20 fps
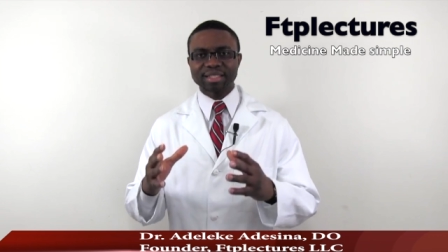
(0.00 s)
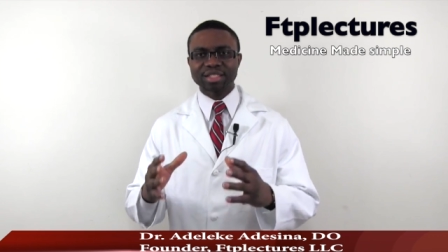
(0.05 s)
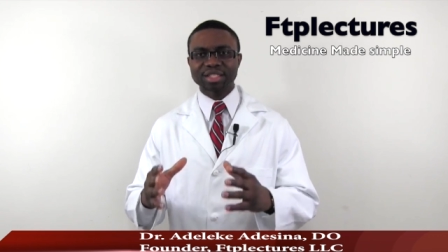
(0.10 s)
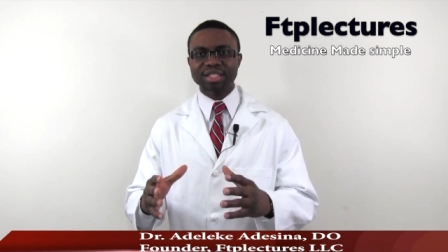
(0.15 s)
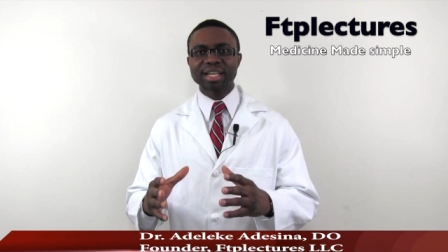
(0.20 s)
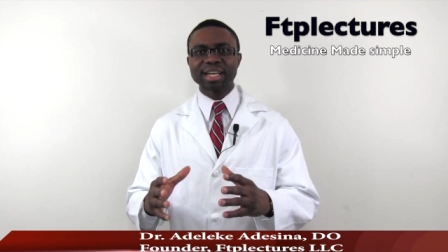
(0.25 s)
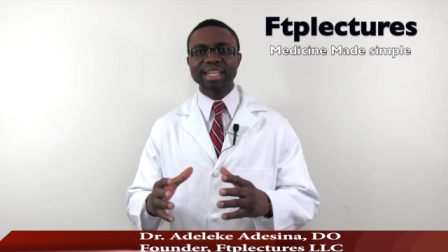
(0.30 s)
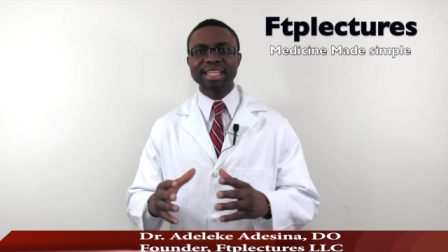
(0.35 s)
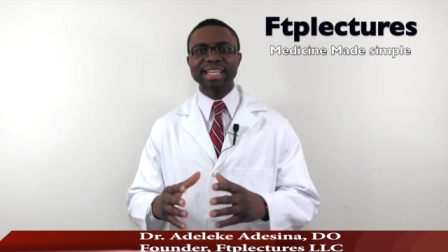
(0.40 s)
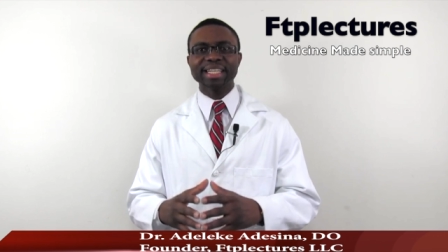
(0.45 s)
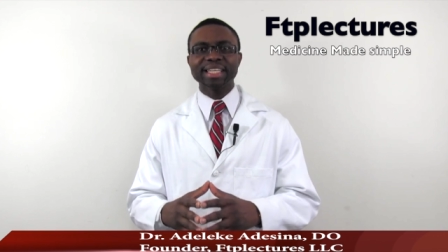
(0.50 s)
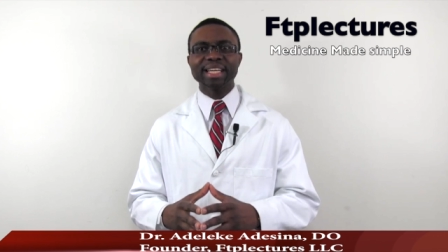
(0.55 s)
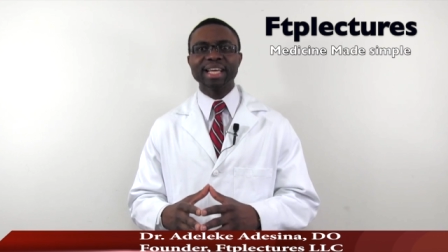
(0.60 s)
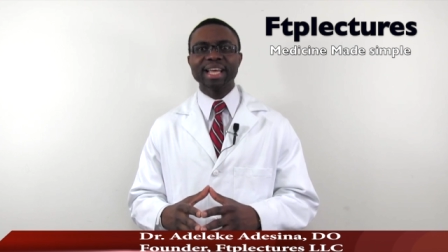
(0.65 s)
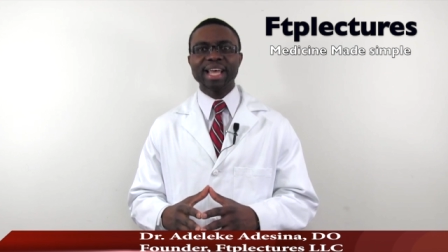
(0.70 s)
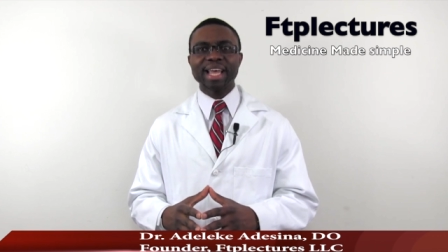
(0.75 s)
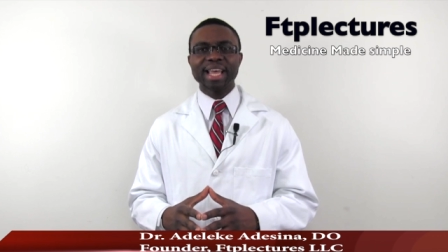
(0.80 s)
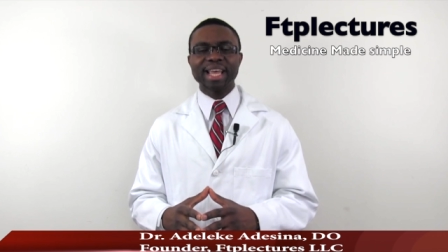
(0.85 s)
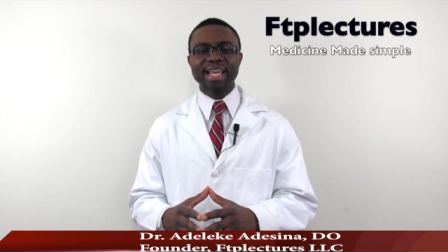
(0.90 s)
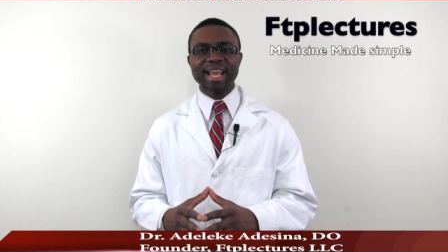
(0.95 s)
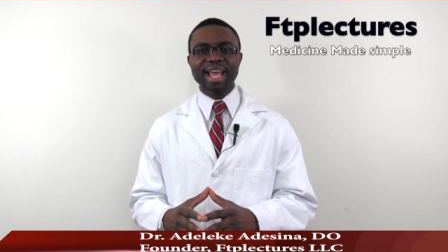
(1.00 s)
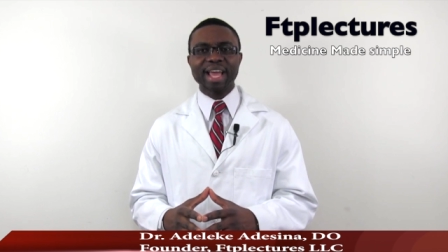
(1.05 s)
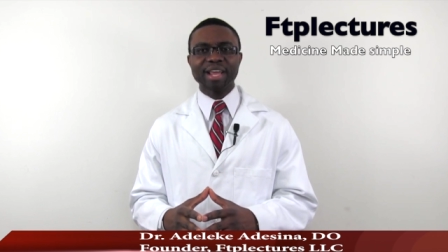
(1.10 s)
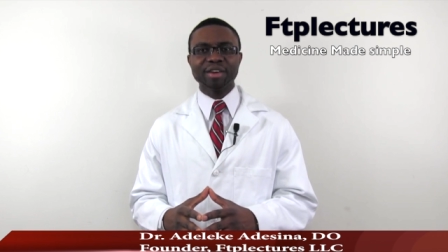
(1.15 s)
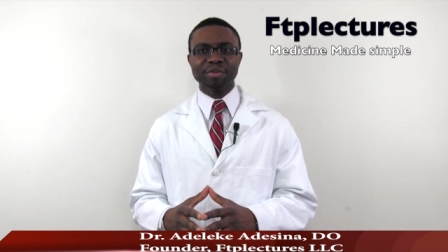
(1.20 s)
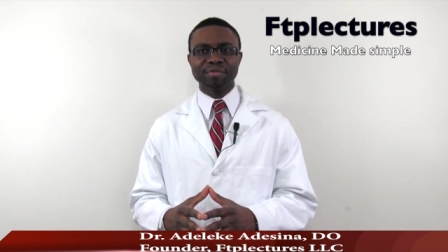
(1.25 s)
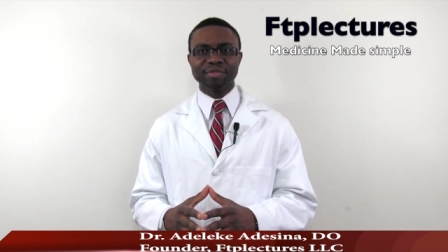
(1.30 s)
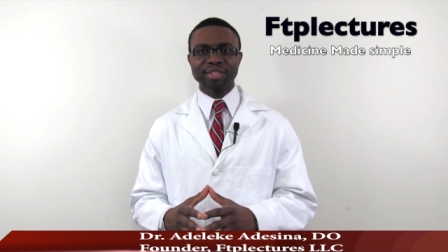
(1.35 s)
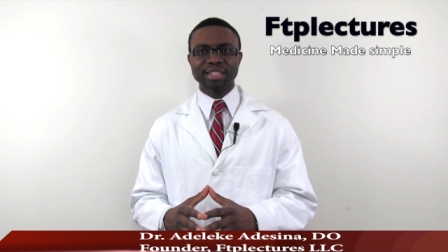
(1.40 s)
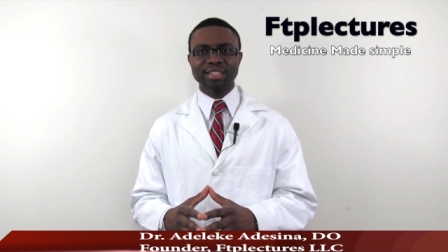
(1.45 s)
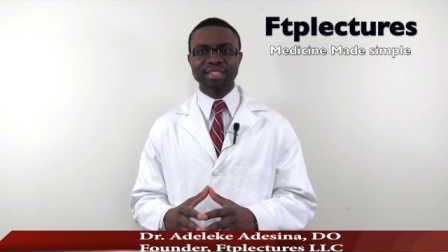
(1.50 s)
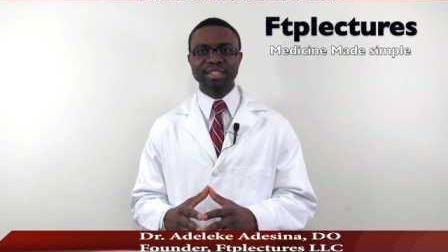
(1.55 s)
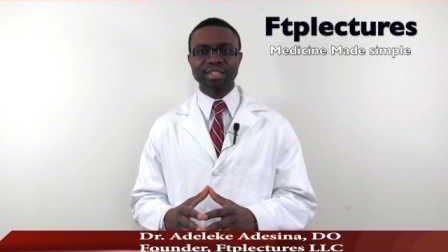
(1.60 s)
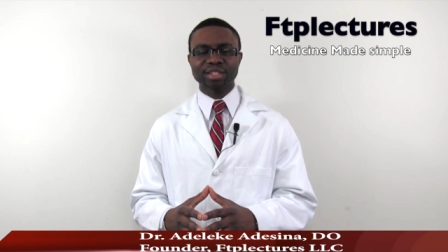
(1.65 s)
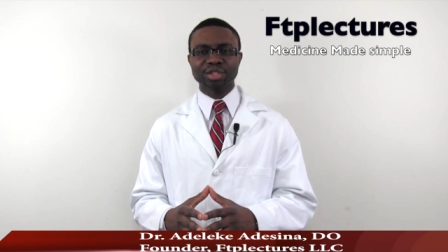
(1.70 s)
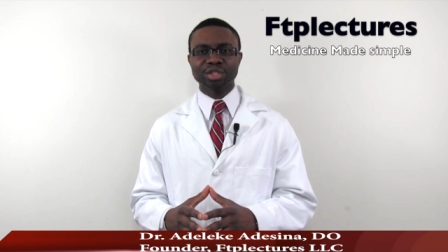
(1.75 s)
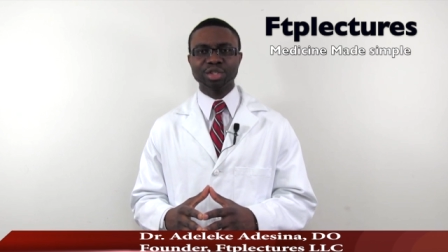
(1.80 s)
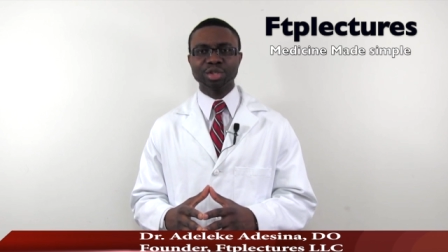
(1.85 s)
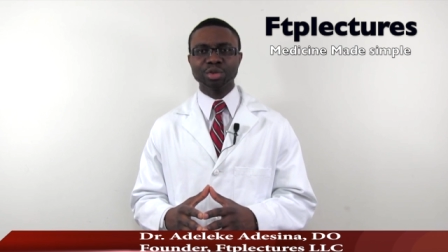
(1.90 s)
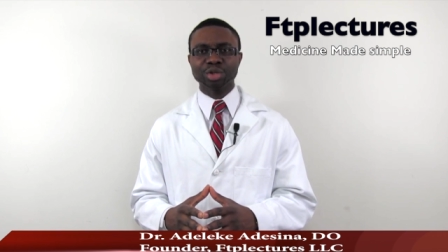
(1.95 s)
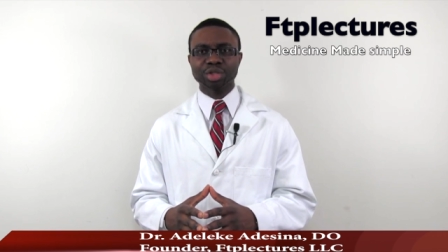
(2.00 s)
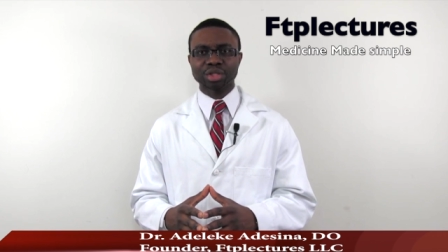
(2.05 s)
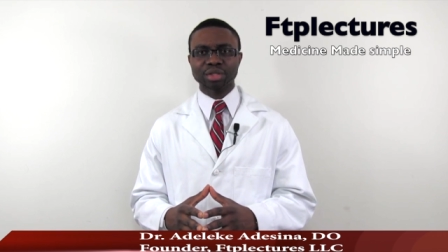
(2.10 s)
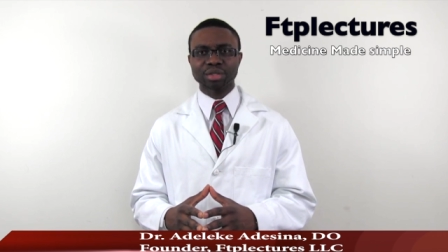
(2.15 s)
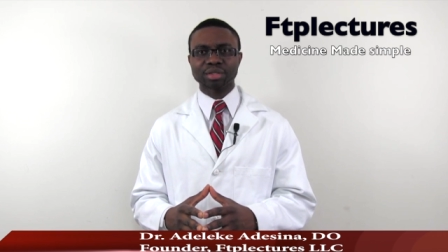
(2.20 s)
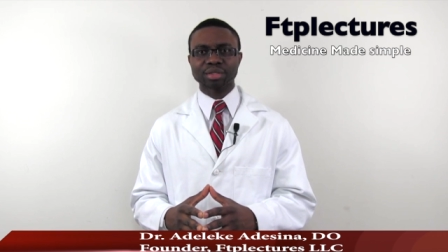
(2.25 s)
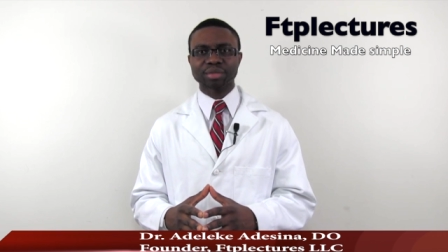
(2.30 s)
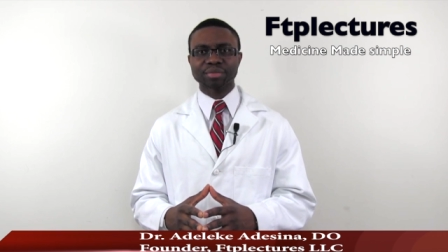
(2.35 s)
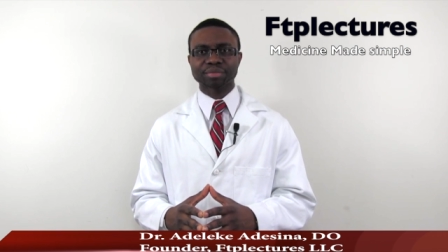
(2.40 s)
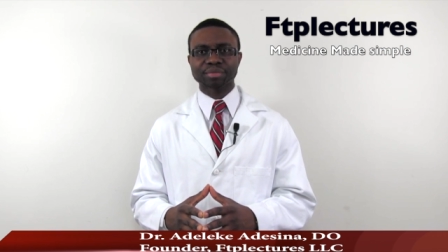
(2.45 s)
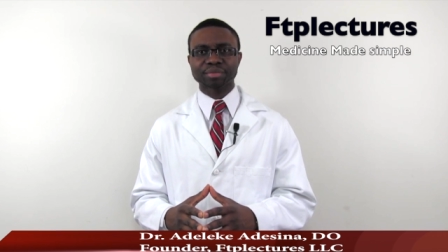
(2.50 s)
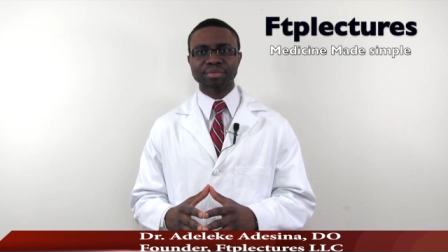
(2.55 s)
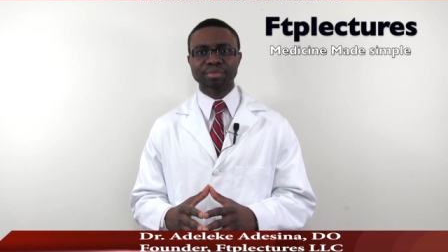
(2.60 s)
studying in any of these institutions.